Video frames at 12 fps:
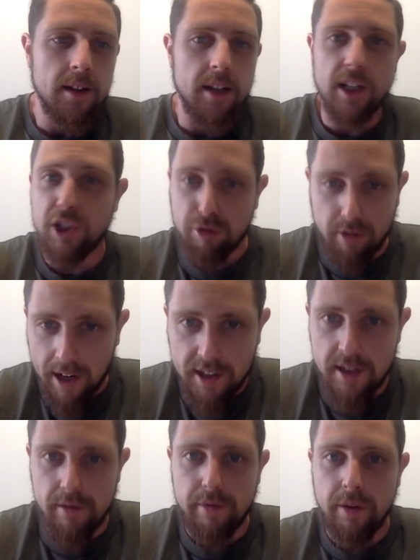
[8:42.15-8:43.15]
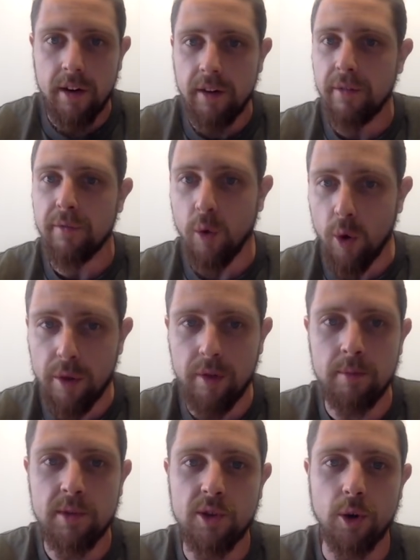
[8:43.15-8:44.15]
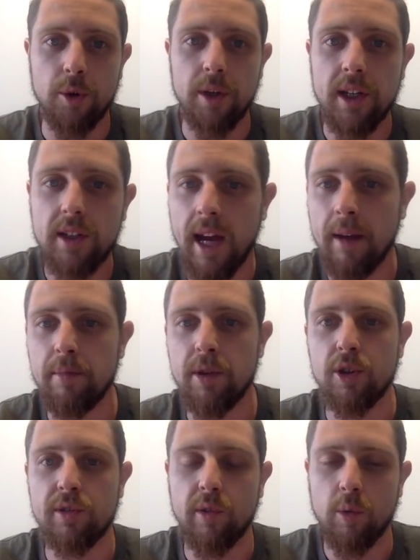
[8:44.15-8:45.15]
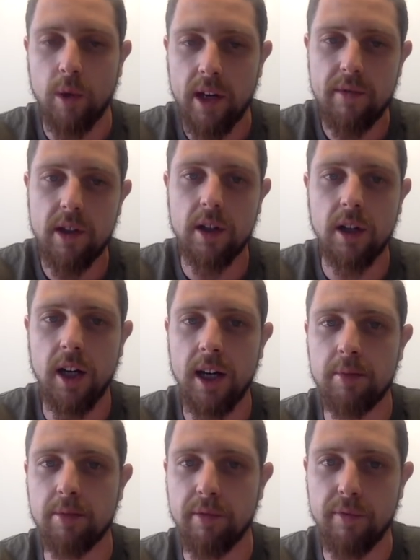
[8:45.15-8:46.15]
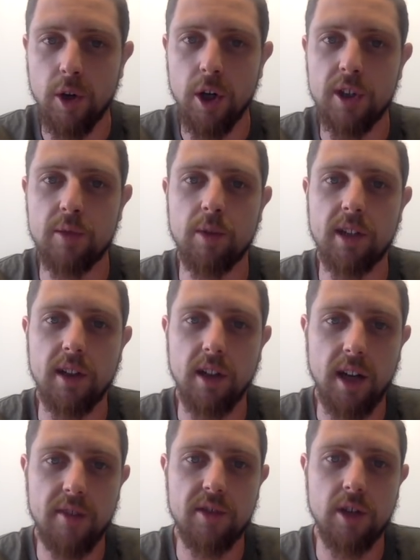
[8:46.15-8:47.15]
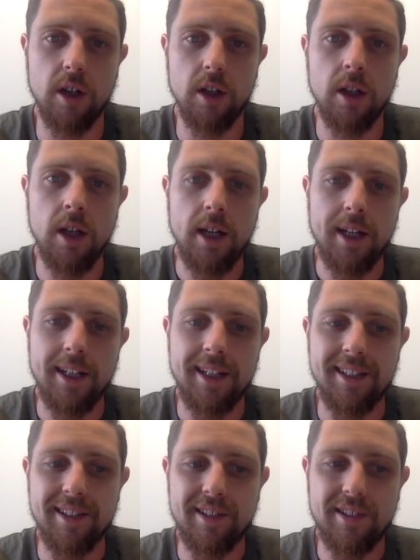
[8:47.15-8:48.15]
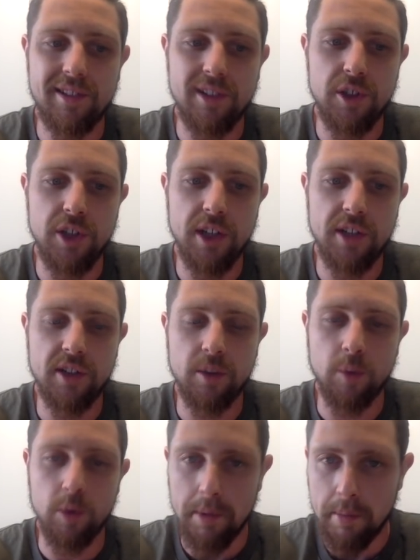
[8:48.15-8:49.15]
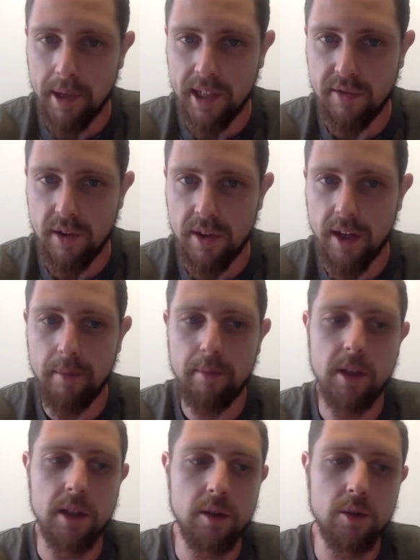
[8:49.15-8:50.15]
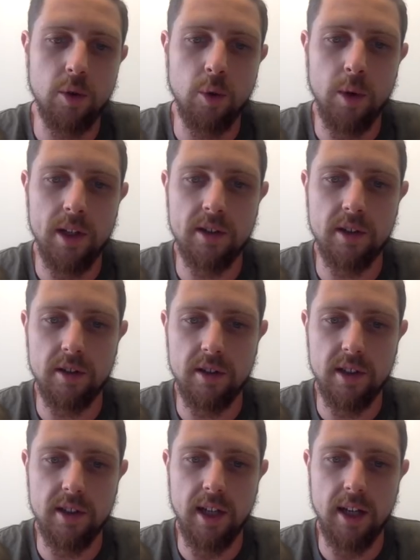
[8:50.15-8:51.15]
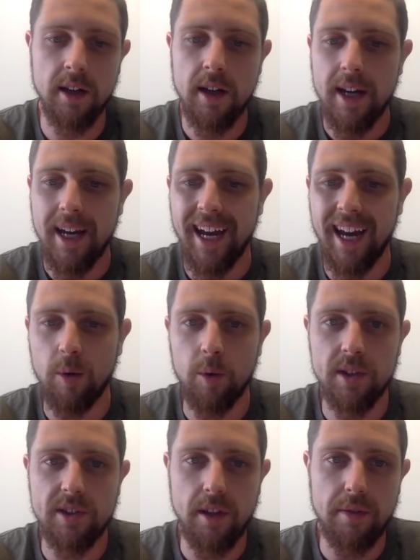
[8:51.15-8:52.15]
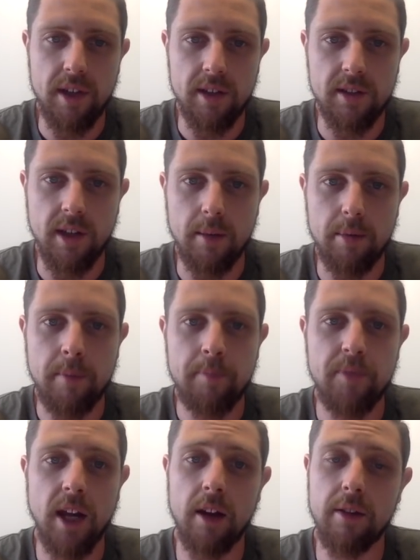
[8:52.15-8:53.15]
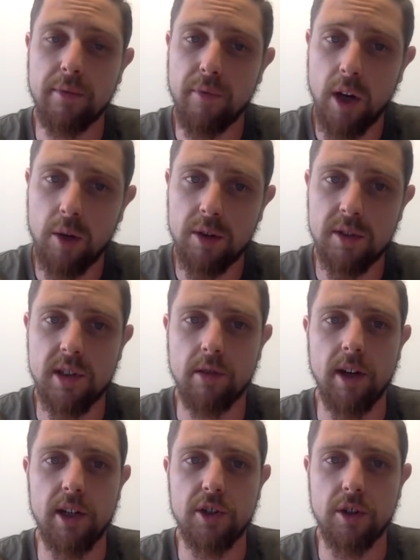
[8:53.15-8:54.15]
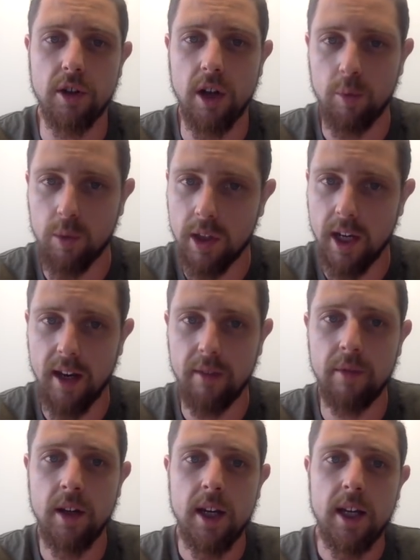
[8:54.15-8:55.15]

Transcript: attractive for them, so it can be useful. Whatever the client prefers and what their lifestyle is suggesting will be best for them is always going to dictate how we set things up. Now, the final consideration I will have